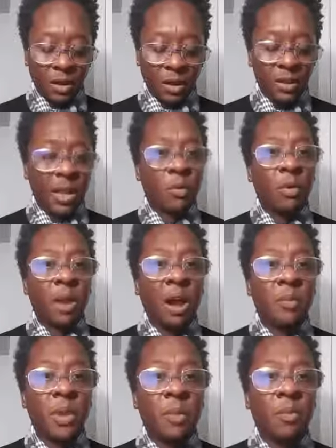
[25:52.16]
that when our
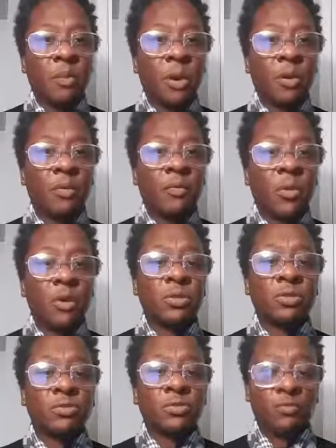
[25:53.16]
people were
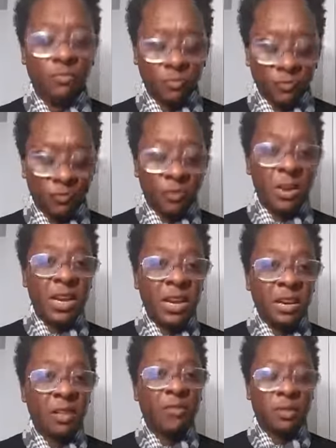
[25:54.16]
first
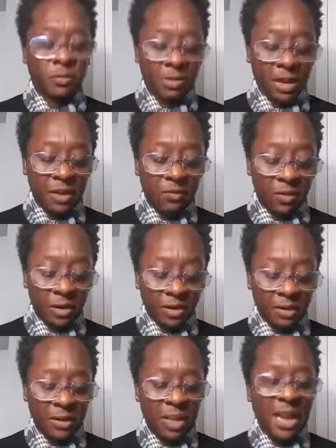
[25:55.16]
freed from slavery,
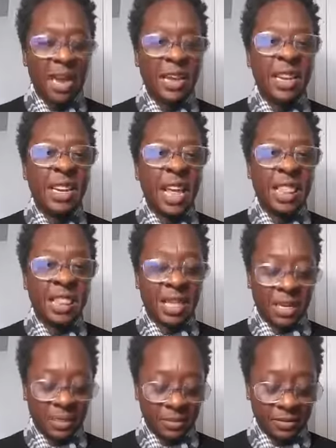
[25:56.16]
they had nothing.
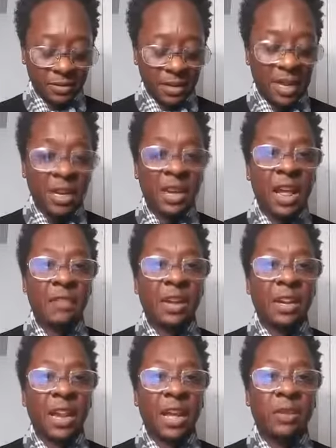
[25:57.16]
They didn't have a
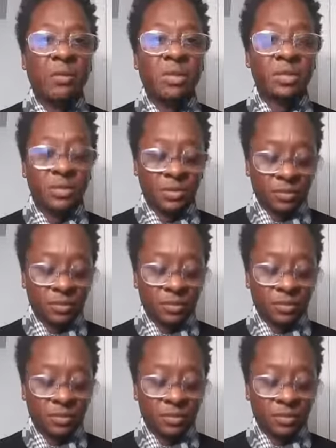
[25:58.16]
language.